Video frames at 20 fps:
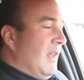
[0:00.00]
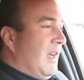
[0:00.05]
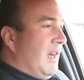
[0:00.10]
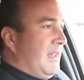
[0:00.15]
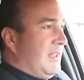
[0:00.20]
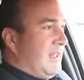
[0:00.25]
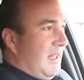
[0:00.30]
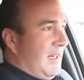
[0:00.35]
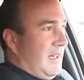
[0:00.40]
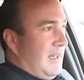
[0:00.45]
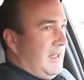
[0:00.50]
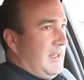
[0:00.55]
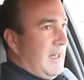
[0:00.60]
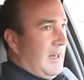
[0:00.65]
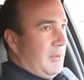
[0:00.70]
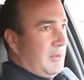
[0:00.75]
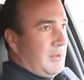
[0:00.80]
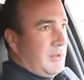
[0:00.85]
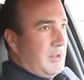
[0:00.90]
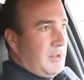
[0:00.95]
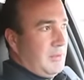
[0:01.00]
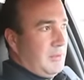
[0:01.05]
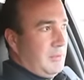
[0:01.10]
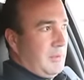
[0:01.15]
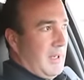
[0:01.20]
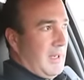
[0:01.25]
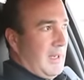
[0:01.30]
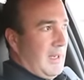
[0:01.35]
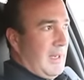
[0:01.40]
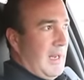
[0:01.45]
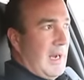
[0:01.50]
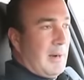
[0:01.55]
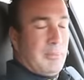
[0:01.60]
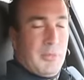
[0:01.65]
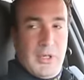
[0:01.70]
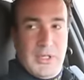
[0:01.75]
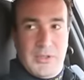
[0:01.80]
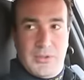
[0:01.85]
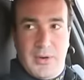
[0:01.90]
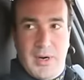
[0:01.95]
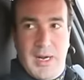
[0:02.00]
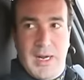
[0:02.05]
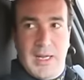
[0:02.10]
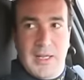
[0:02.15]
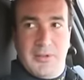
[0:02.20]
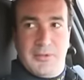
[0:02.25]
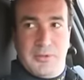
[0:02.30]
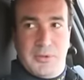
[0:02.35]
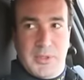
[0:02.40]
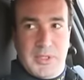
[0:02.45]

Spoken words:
I attended down to Emery Drive,